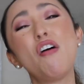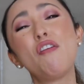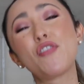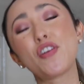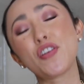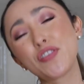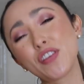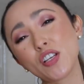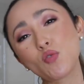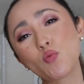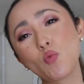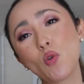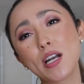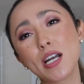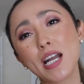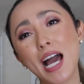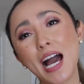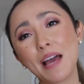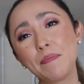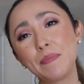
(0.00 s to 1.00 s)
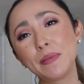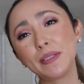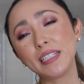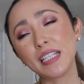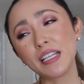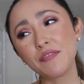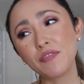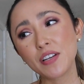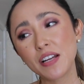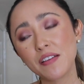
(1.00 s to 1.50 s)
For this one, I
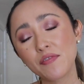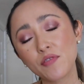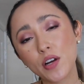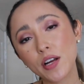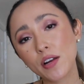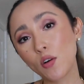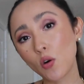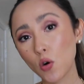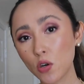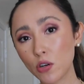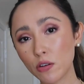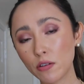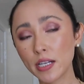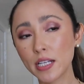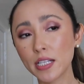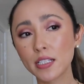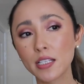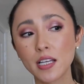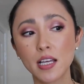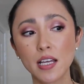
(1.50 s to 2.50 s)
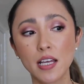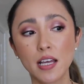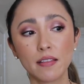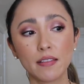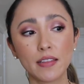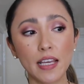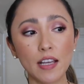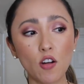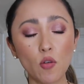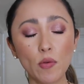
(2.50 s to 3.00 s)
believe whenever I ordered it,
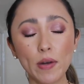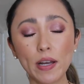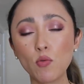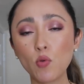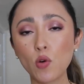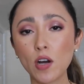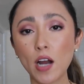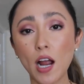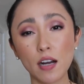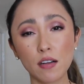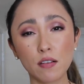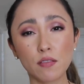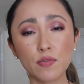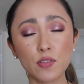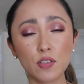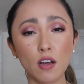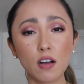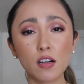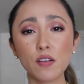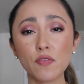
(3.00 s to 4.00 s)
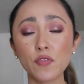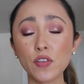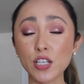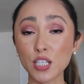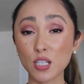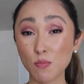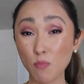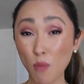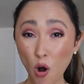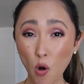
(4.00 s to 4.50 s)
they already were out of stock of the
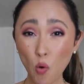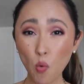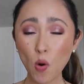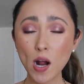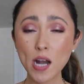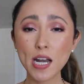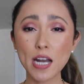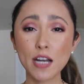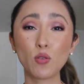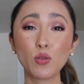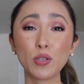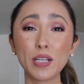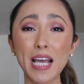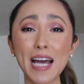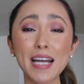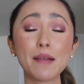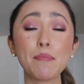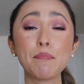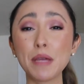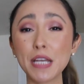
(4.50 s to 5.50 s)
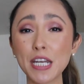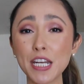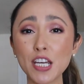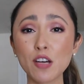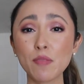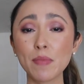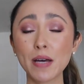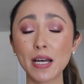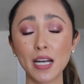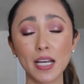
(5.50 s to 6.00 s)
small one and only had a
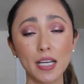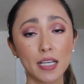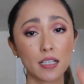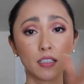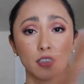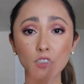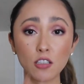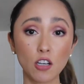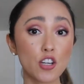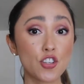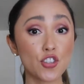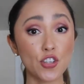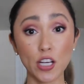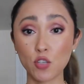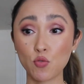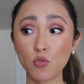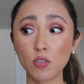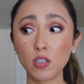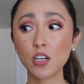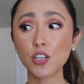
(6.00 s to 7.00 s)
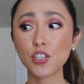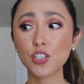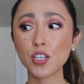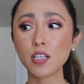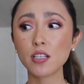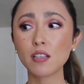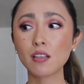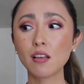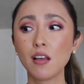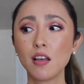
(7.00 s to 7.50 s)
medium and like large, extra
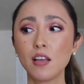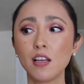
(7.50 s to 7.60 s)
larges.